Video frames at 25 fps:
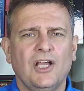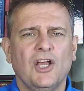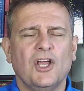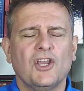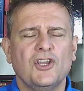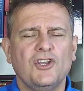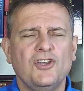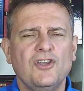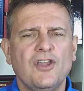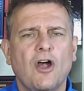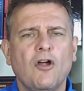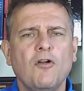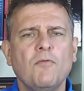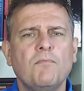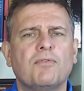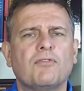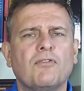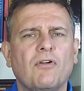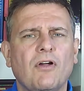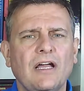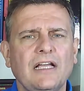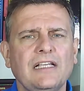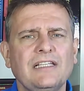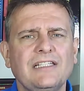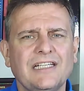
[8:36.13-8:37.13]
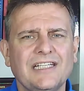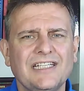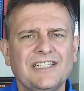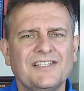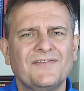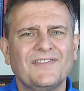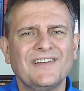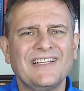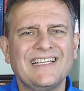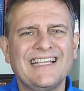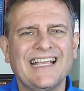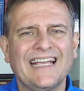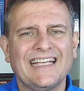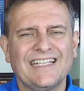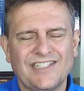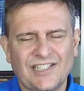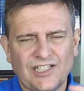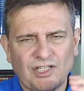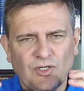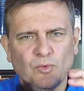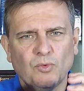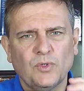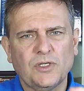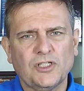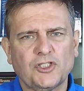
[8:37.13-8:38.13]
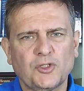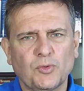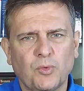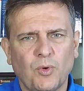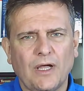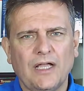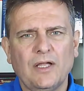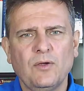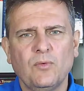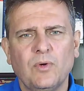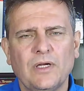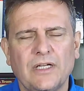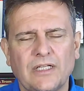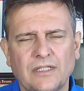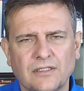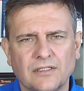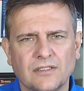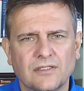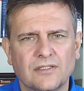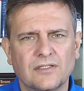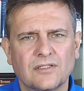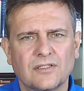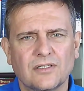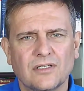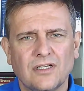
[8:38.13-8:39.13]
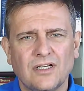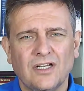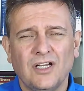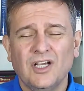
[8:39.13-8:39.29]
No prizes for guessing which way wins.